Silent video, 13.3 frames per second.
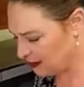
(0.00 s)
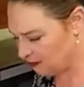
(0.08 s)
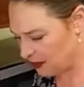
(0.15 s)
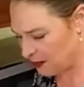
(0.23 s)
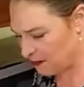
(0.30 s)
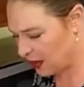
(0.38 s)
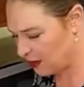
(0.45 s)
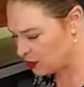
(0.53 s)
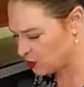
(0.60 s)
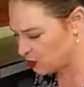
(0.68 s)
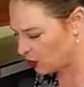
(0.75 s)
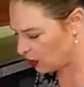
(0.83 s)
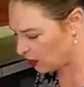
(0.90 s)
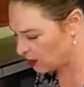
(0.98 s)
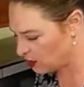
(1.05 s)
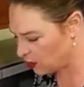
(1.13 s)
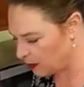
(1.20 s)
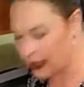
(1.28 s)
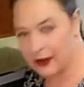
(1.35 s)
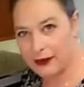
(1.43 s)
My mouth is watering so
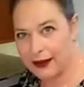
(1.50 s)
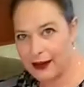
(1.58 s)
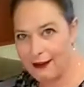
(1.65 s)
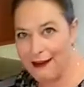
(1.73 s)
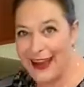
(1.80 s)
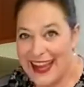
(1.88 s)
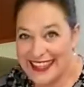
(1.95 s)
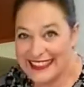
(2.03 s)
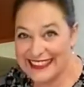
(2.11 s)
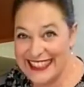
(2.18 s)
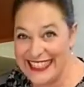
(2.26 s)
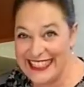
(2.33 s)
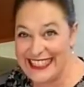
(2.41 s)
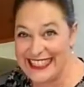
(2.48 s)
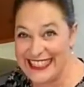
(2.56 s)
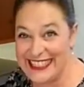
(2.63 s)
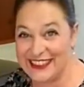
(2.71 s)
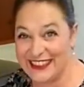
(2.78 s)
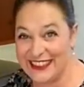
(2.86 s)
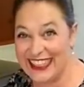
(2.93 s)
bad right now. This
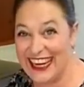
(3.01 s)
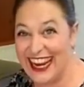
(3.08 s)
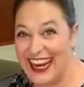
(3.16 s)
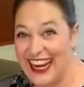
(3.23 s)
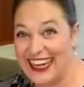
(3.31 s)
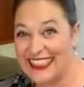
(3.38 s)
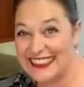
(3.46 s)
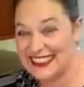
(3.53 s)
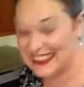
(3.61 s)
is great.